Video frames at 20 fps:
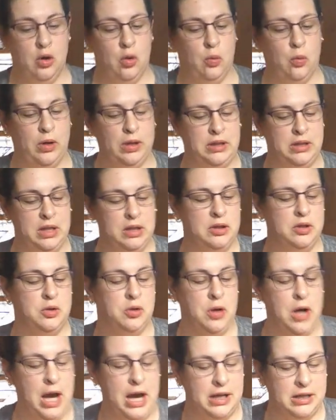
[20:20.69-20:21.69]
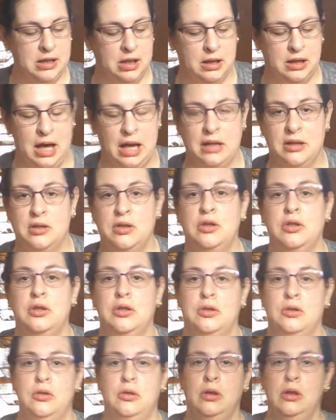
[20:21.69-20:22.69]
Once it's dried to
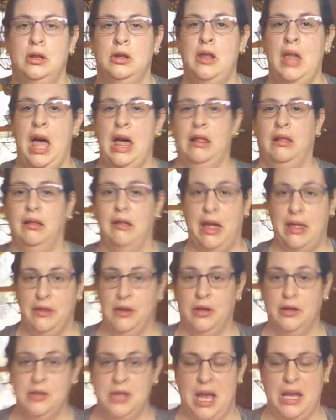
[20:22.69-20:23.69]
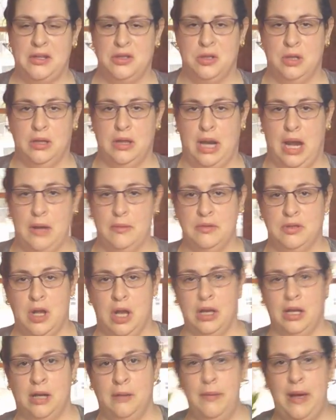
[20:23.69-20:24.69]
that leather texture that I was
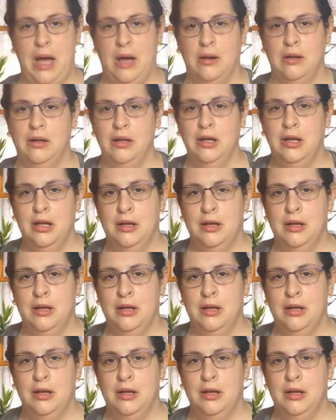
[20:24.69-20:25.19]
talking about,